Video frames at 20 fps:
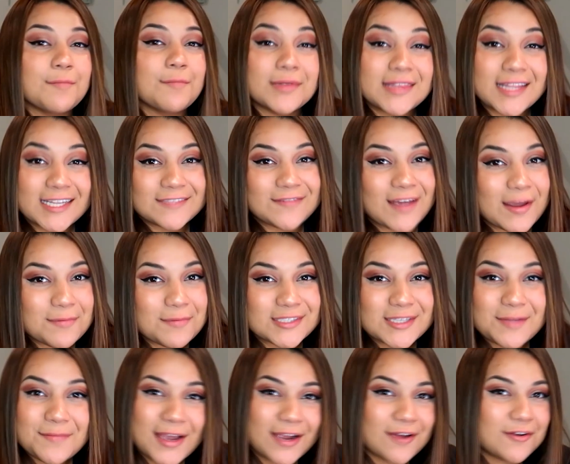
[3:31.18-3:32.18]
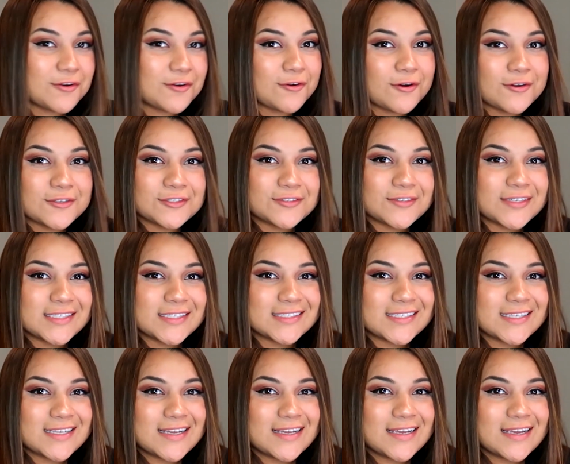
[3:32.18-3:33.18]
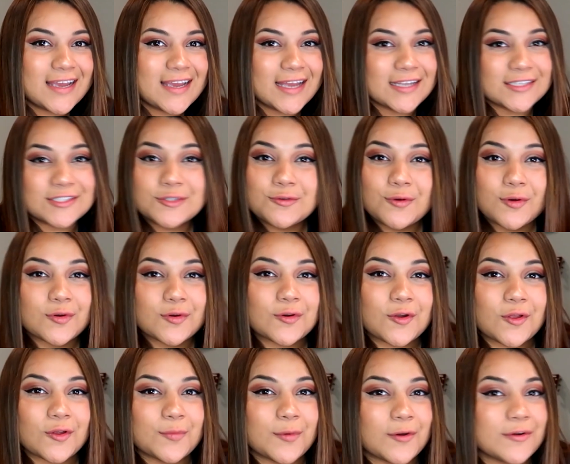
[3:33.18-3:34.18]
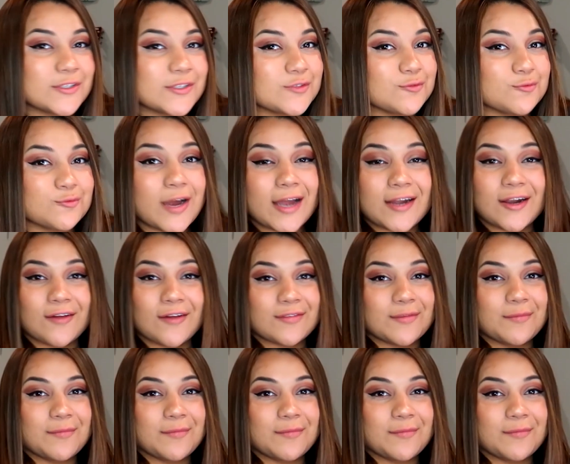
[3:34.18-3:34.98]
But that's 5% back on groceries and $200 bonus right off the